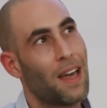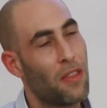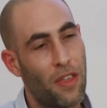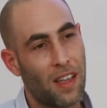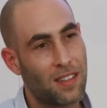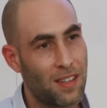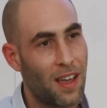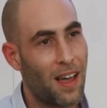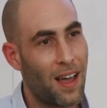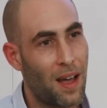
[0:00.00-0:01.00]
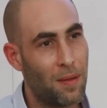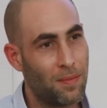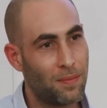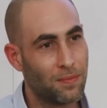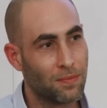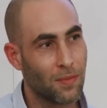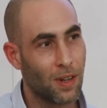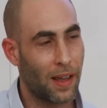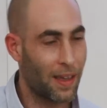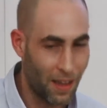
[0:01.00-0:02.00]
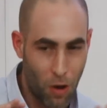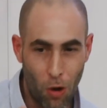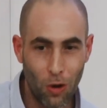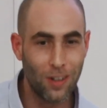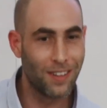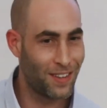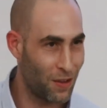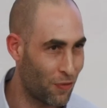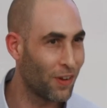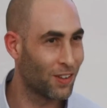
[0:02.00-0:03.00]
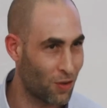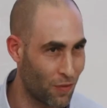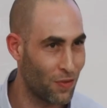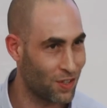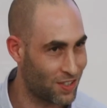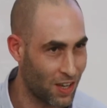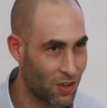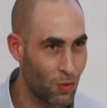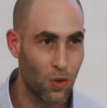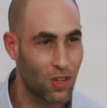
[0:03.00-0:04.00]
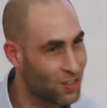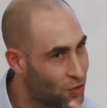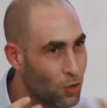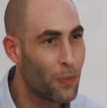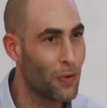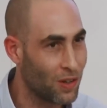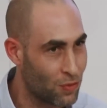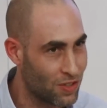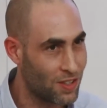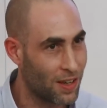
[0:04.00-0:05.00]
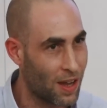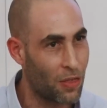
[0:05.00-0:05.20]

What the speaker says: That's a whole different conversation, which is super interesting.